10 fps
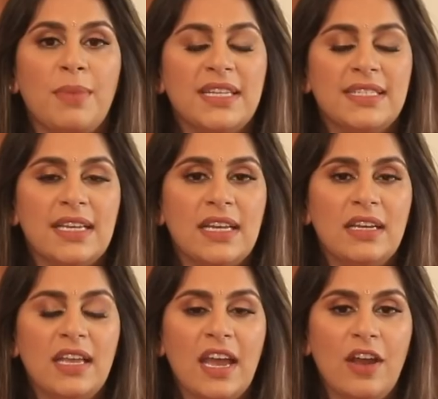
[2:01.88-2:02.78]
my
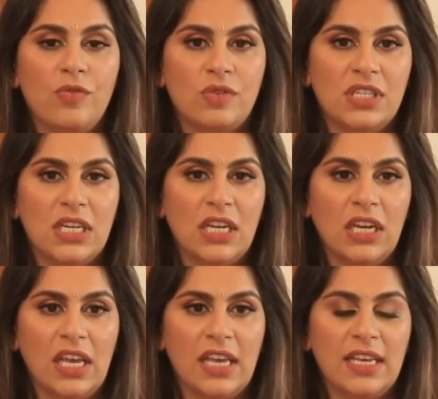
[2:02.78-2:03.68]
skincare
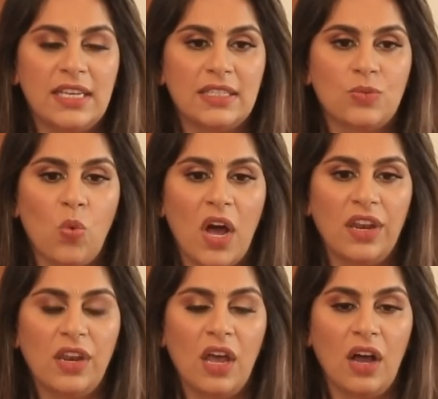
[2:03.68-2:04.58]
routine is
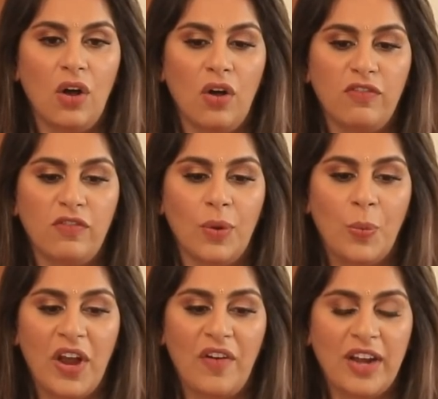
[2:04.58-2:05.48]
one of where